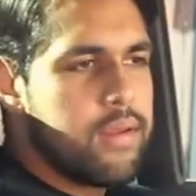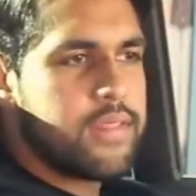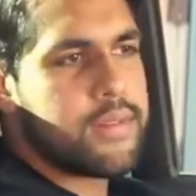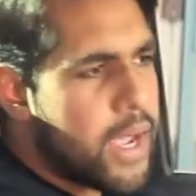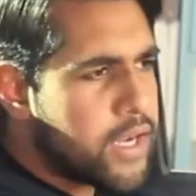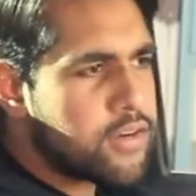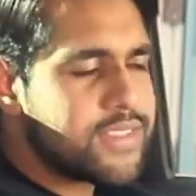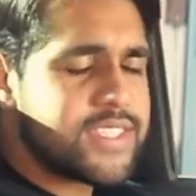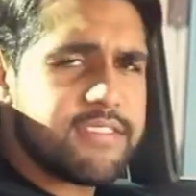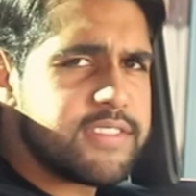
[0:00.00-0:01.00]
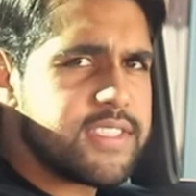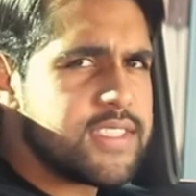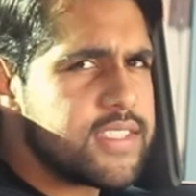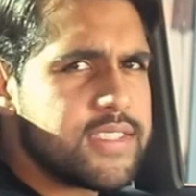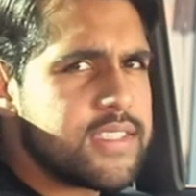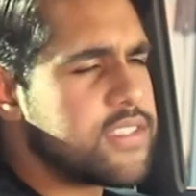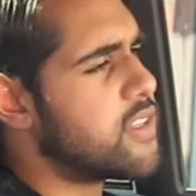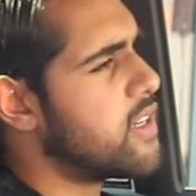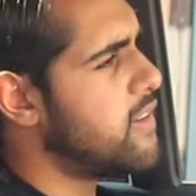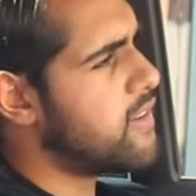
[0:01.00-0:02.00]
The back of the 7 Series
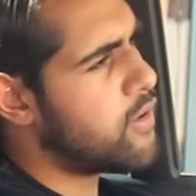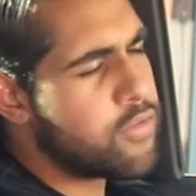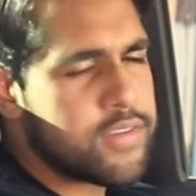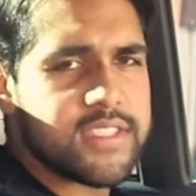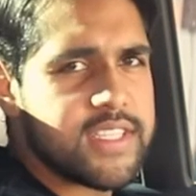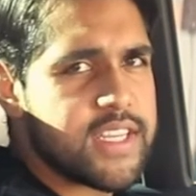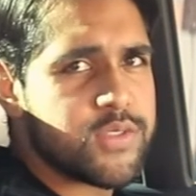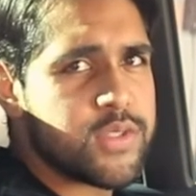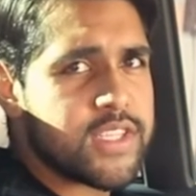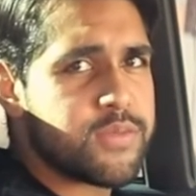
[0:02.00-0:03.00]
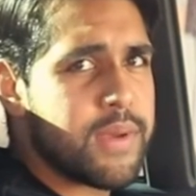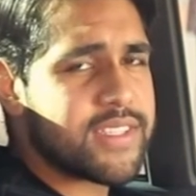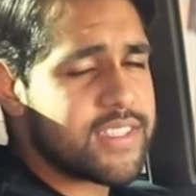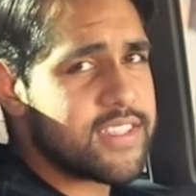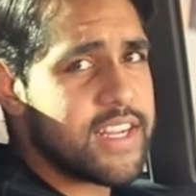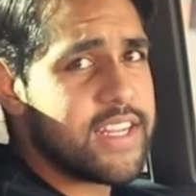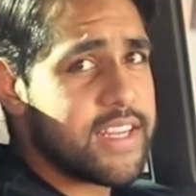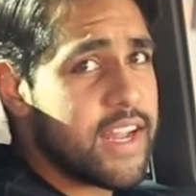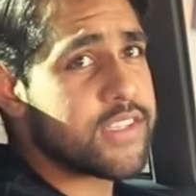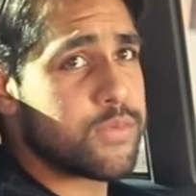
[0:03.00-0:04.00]
is obviously, as you'd expect, a really
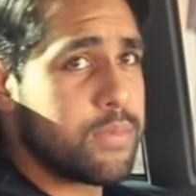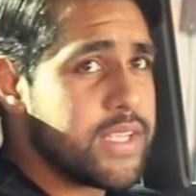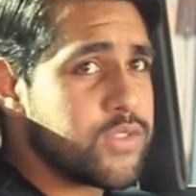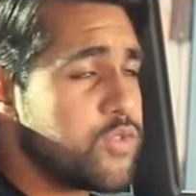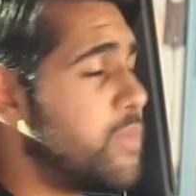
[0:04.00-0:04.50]
nice place to